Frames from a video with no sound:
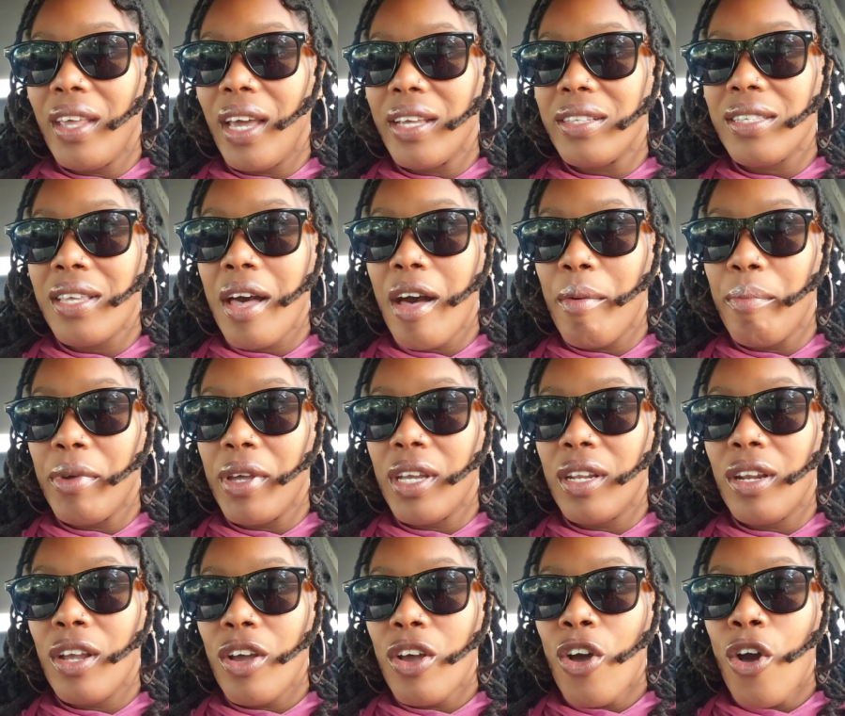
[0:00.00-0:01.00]
that's
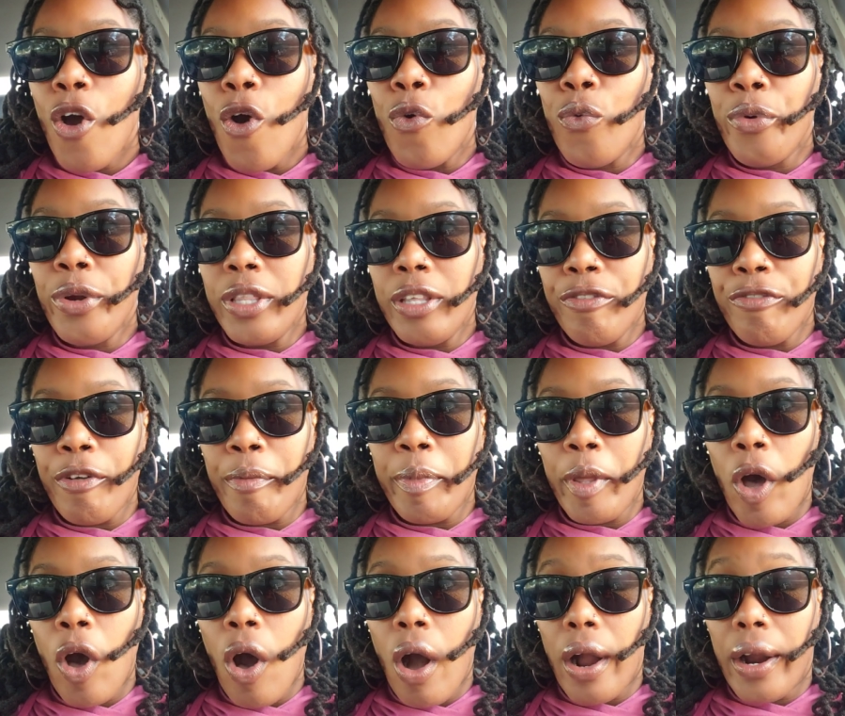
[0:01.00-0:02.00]
coming really from the
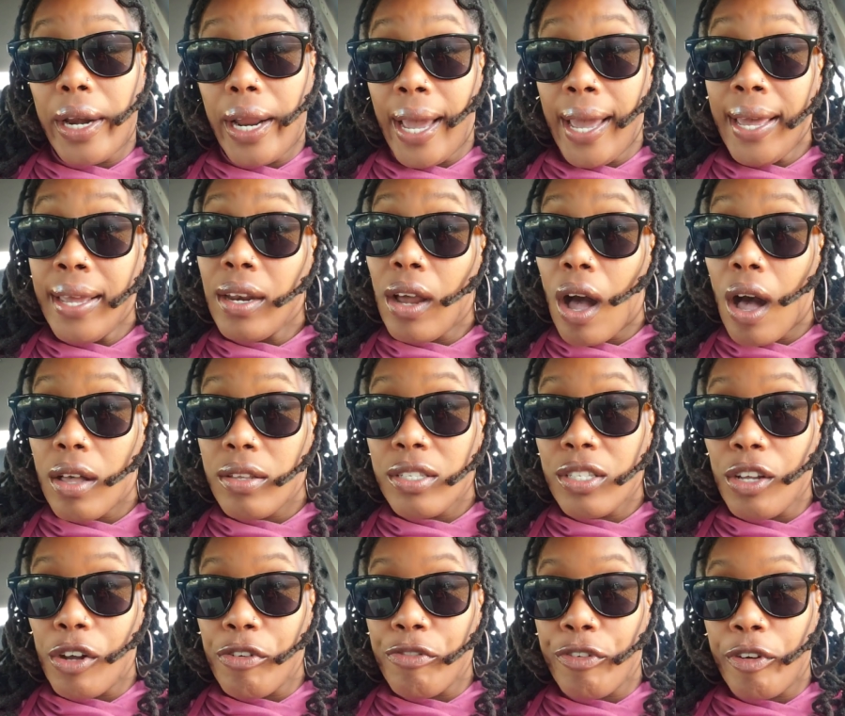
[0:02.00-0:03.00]
heart and
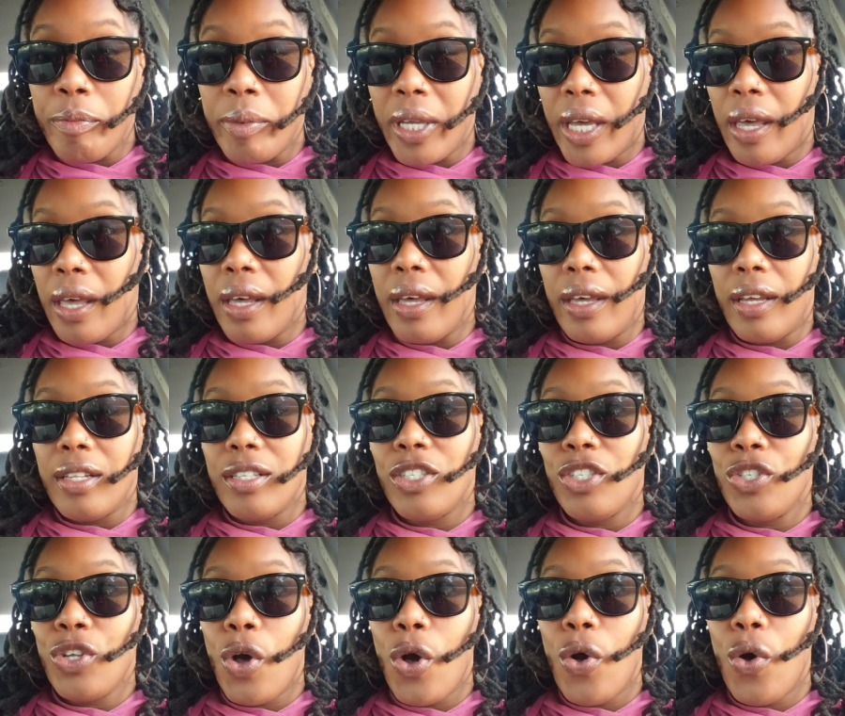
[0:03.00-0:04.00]
also from the gut.
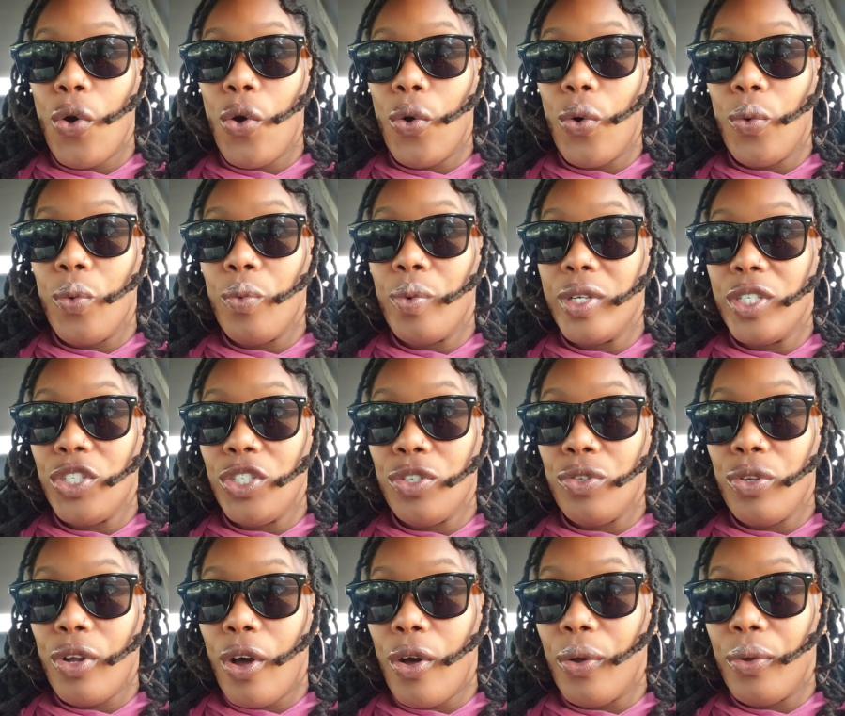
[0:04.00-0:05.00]
So, which, you
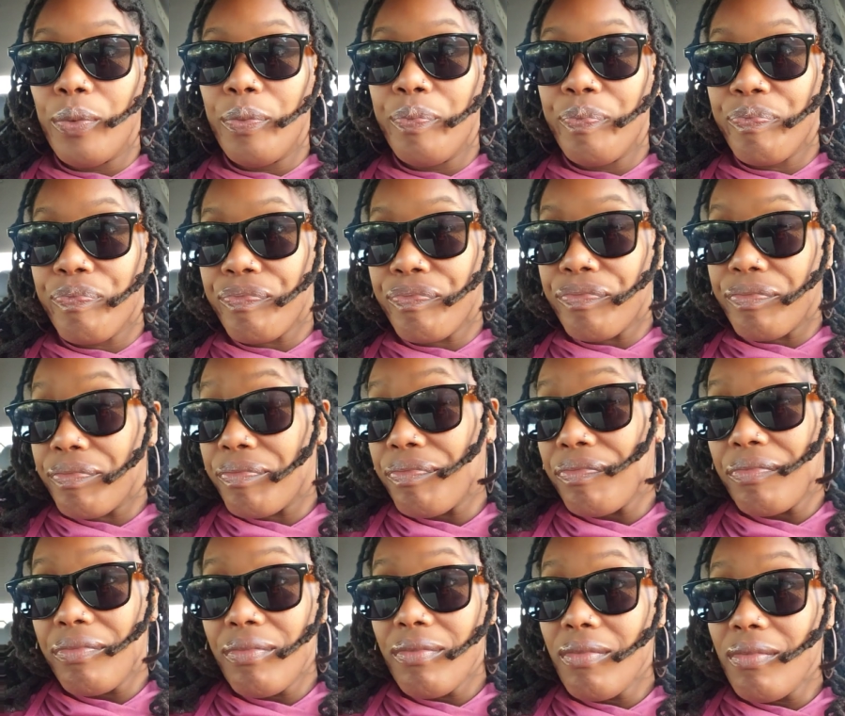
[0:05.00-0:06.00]
know,
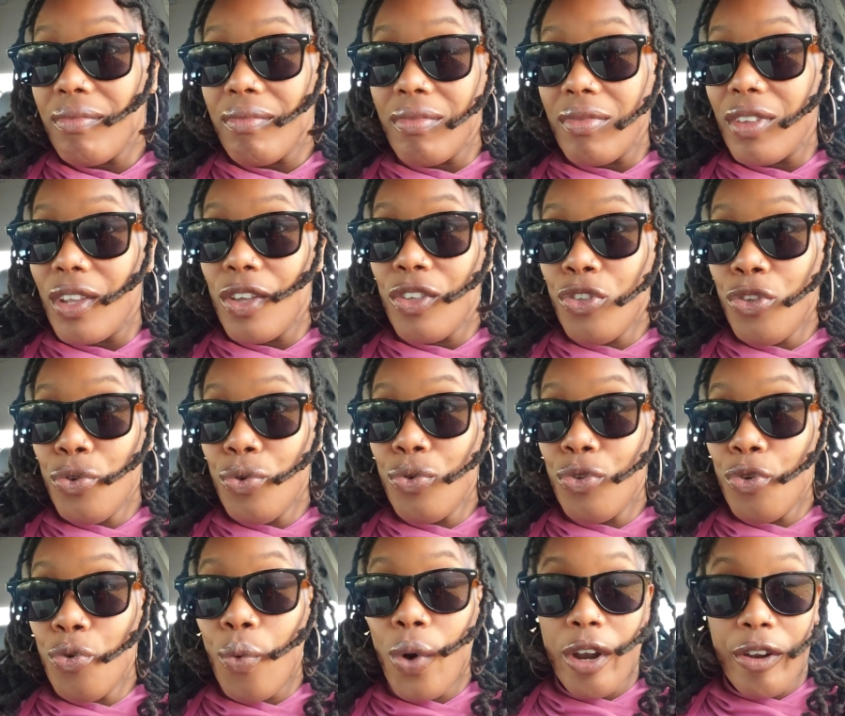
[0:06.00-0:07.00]

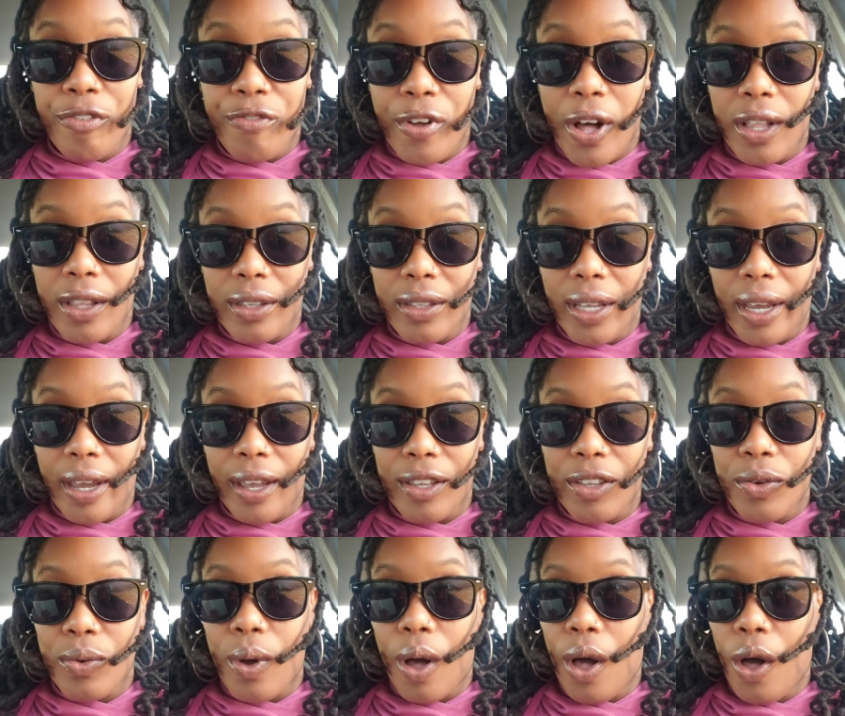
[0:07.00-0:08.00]
you want to follow that.
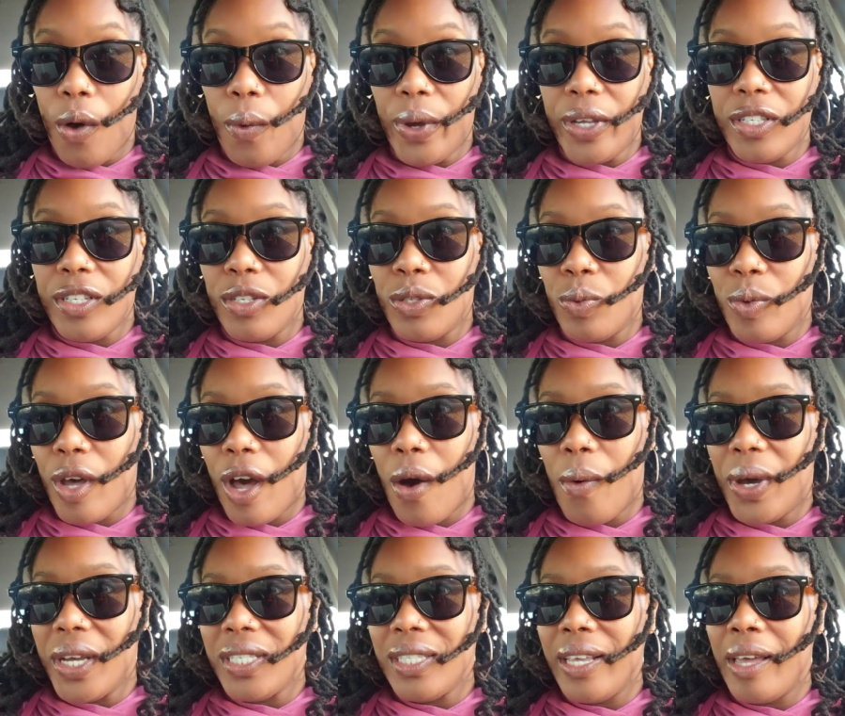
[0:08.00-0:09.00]
You always, because we
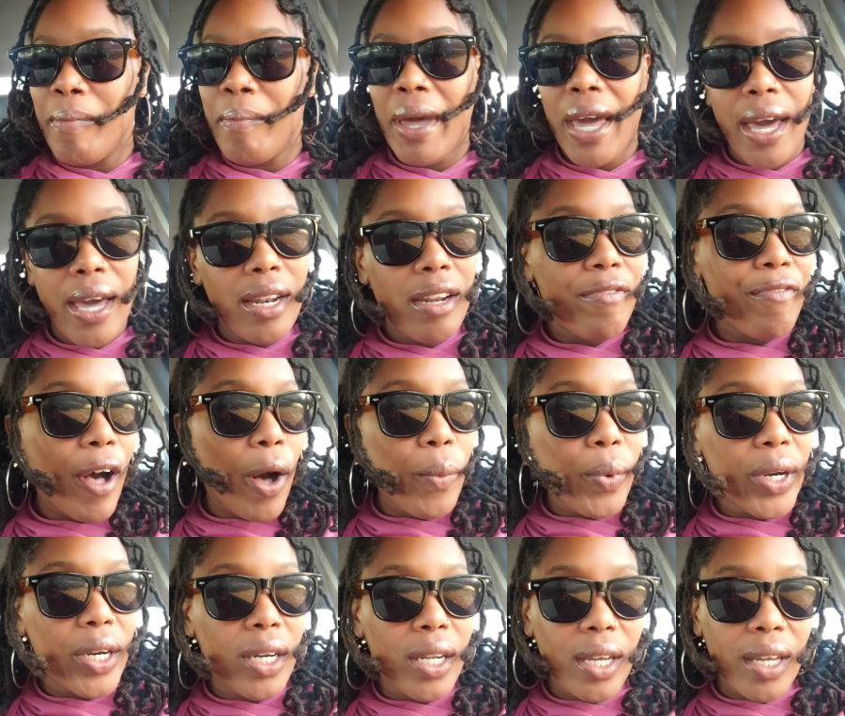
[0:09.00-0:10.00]
always say, man, if I
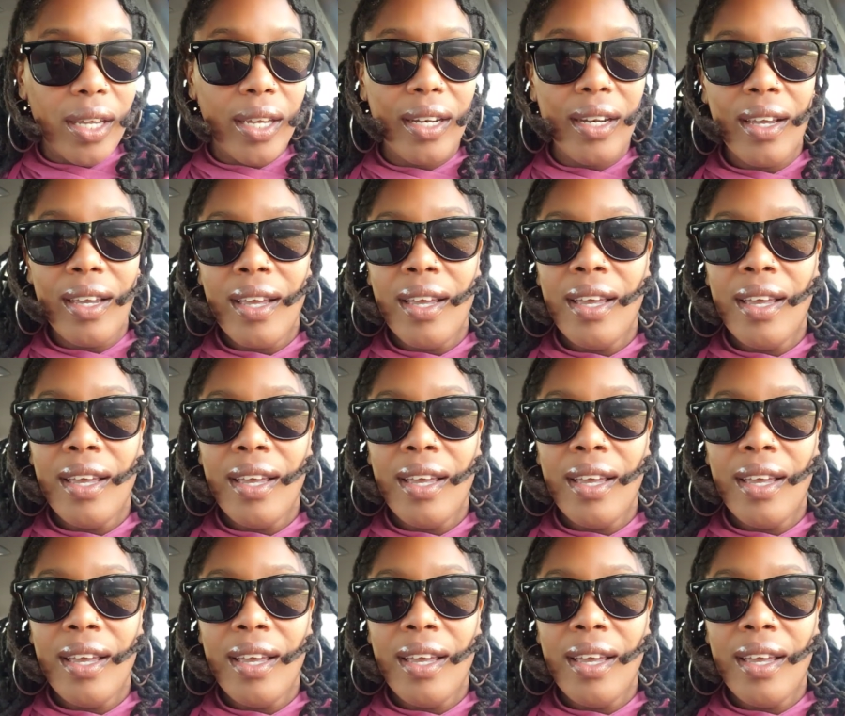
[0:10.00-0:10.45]
would have done